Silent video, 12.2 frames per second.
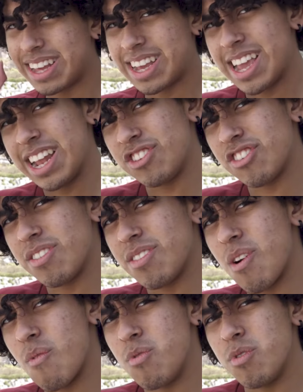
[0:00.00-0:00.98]
kitchen
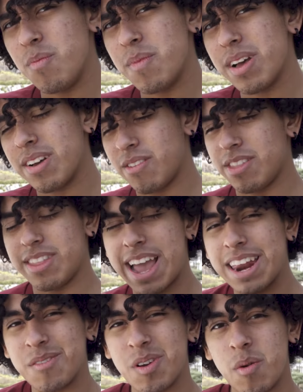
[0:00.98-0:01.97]
room or the
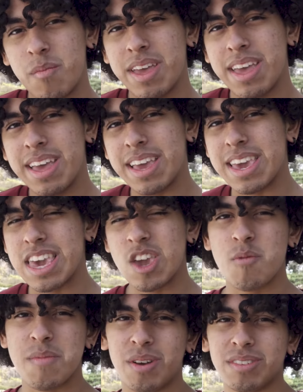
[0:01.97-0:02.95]
dining room, eat
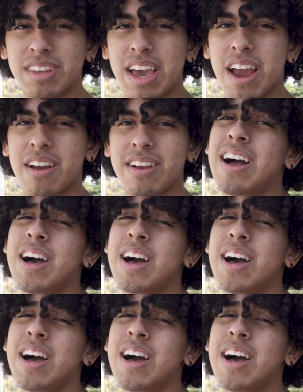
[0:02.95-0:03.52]
your meals there.